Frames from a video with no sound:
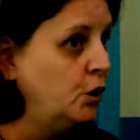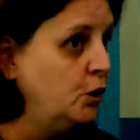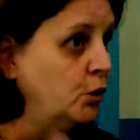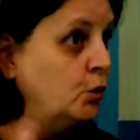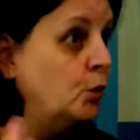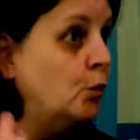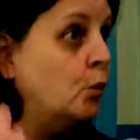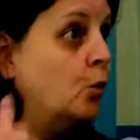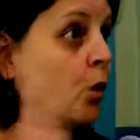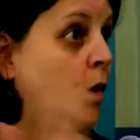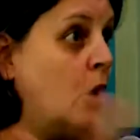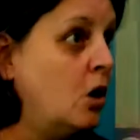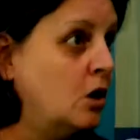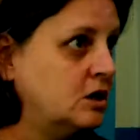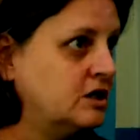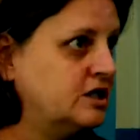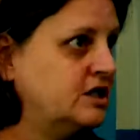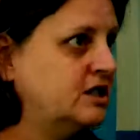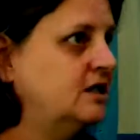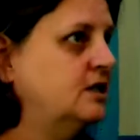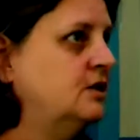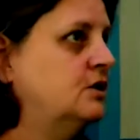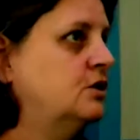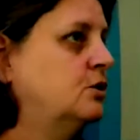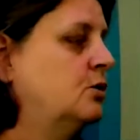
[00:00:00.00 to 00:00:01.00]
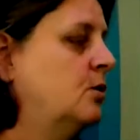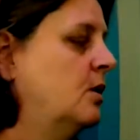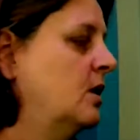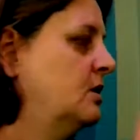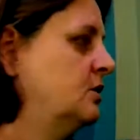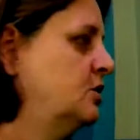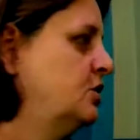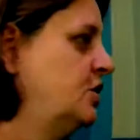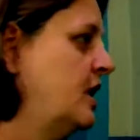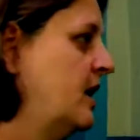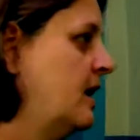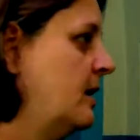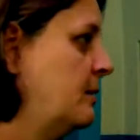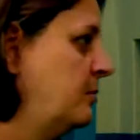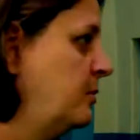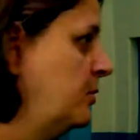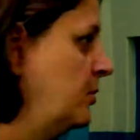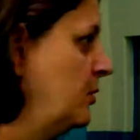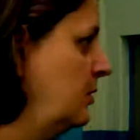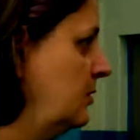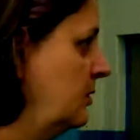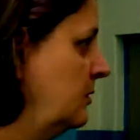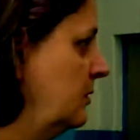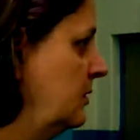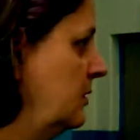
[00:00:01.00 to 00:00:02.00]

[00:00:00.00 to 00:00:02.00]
who walks into our chapel